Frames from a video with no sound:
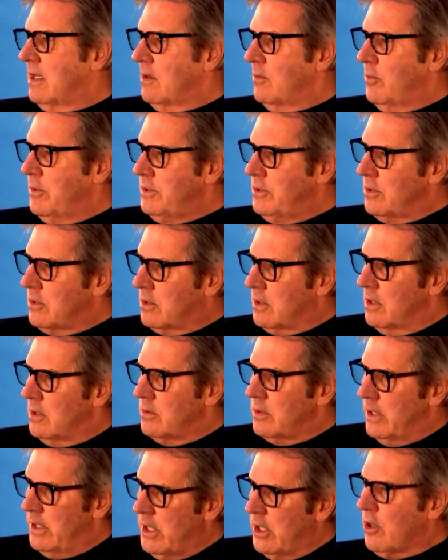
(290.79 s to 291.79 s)
When you
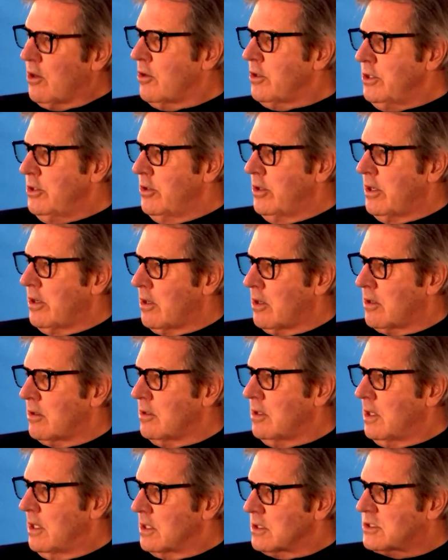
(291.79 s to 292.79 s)

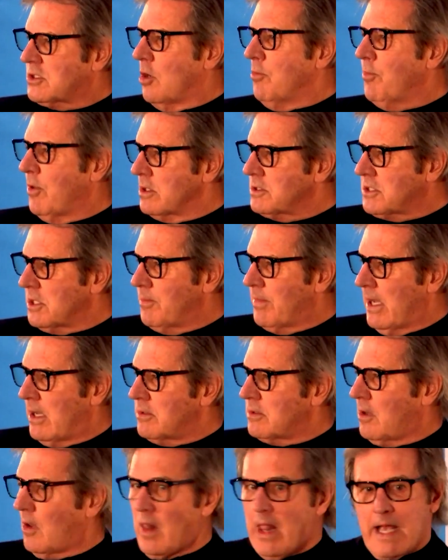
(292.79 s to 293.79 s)
hear so much
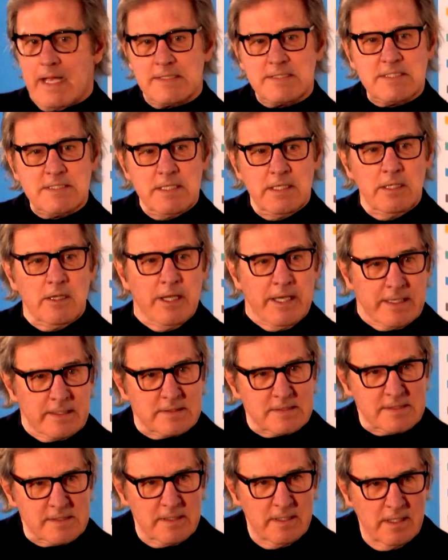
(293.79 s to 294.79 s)
about glass
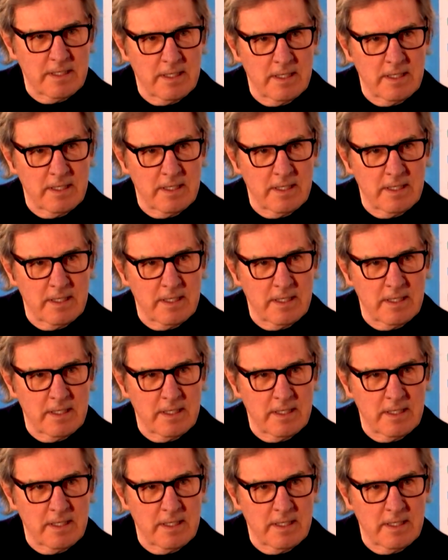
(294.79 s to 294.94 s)
ceilings.